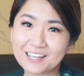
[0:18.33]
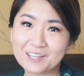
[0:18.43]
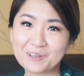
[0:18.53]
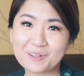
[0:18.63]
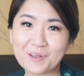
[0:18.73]

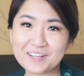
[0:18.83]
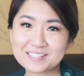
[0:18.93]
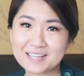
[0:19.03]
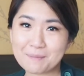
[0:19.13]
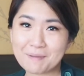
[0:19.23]
You'll
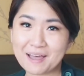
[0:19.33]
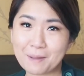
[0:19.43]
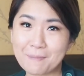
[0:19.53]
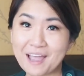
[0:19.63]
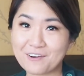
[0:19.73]
notice that
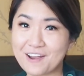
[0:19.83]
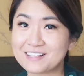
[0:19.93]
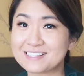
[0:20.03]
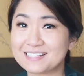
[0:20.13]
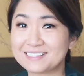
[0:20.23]
my
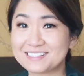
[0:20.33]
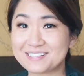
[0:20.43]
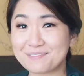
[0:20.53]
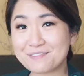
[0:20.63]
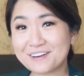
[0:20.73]
background's a little
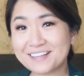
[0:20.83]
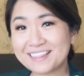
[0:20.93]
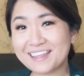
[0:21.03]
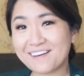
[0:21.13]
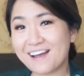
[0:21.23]

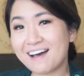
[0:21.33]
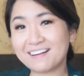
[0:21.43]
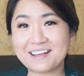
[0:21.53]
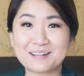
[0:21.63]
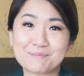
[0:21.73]
different. There
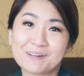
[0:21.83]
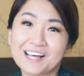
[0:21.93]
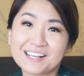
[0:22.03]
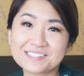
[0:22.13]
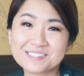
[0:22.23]
aren't any
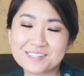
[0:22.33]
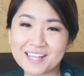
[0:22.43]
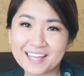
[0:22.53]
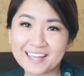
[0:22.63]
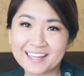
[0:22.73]
plants
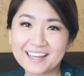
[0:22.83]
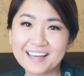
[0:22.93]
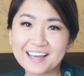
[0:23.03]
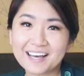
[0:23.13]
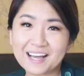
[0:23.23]
today.
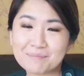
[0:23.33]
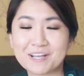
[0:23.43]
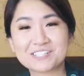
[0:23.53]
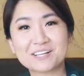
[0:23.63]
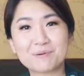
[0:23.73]
I'm
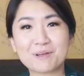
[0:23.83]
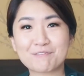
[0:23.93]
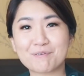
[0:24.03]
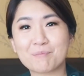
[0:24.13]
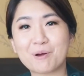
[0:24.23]
actually away
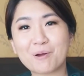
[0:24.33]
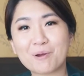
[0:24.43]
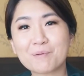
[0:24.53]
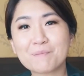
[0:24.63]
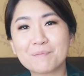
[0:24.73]
from
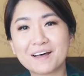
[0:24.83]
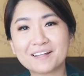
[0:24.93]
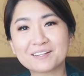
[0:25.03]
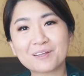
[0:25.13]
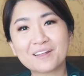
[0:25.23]
home, but
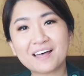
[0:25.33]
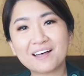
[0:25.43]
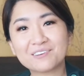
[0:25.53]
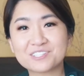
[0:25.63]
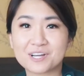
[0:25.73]
thought
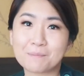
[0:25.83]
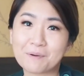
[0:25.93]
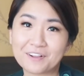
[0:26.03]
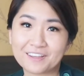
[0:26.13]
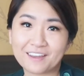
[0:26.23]
I'll jump
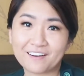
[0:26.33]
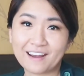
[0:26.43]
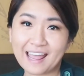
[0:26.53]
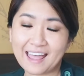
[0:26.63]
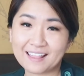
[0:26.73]
on here
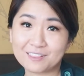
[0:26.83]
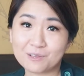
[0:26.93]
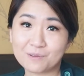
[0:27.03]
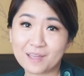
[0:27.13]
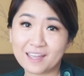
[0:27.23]
and
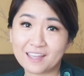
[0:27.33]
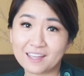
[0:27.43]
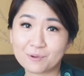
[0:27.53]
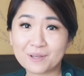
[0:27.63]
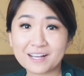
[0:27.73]
do
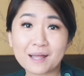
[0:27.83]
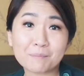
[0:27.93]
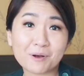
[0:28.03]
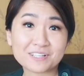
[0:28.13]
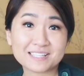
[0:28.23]
a quick
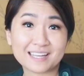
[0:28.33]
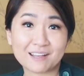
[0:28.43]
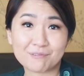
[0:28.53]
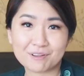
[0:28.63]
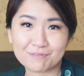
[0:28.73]
unboxing
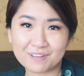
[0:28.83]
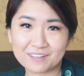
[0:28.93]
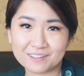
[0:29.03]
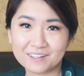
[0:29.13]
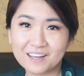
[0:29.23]
and
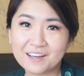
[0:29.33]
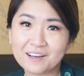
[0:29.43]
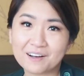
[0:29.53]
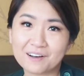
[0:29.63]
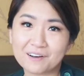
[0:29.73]
reveal
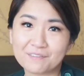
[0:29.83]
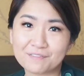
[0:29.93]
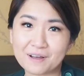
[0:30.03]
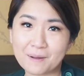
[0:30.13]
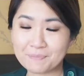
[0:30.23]
of
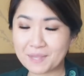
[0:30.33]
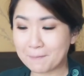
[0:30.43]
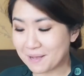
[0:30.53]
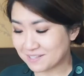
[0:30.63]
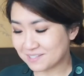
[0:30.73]
a
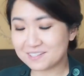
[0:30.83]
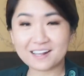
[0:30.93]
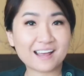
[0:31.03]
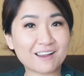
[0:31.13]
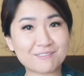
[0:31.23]
parcel
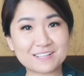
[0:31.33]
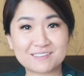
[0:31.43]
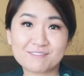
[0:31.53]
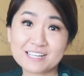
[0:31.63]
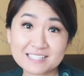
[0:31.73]
that I
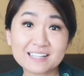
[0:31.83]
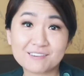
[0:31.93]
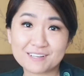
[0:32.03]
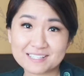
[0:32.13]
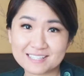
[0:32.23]

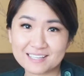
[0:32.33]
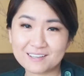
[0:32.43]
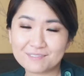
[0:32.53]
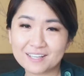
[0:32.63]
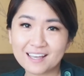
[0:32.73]
recently
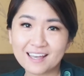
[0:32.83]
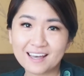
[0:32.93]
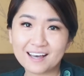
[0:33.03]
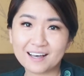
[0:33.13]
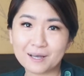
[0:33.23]
received.
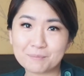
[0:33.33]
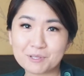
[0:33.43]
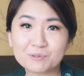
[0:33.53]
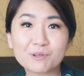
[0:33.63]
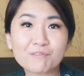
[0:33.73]

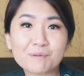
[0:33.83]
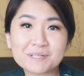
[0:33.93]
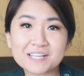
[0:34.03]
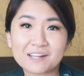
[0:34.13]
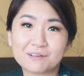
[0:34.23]
You'll know from
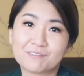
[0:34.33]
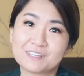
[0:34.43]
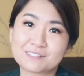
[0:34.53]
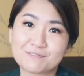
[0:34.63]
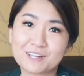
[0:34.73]
the title of
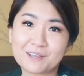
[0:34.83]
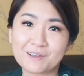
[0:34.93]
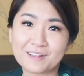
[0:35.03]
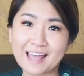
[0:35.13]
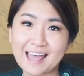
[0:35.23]
this
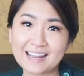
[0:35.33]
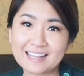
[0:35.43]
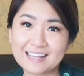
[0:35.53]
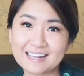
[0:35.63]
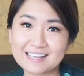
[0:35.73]
video that
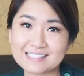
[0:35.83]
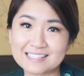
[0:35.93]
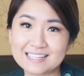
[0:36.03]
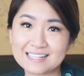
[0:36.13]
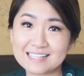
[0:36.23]
it is
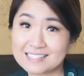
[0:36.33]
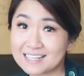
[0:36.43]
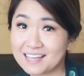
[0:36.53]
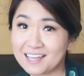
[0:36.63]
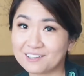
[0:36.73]
the
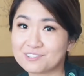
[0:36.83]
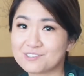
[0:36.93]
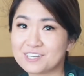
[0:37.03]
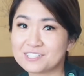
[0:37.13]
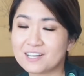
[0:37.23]
Lisa
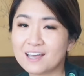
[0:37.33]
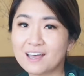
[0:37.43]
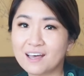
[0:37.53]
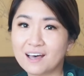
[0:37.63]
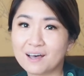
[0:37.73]
Eldridge
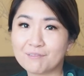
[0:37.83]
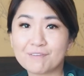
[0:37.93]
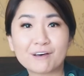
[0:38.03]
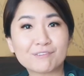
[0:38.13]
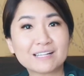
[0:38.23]

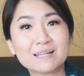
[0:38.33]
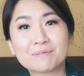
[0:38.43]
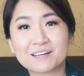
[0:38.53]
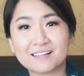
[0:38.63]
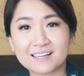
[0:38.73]
Velvet
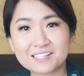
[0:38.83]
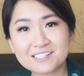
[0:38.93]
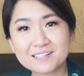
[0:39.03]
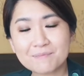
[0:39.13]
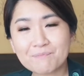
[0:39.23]
Lip
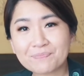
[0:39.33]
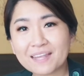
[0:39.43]
Collection.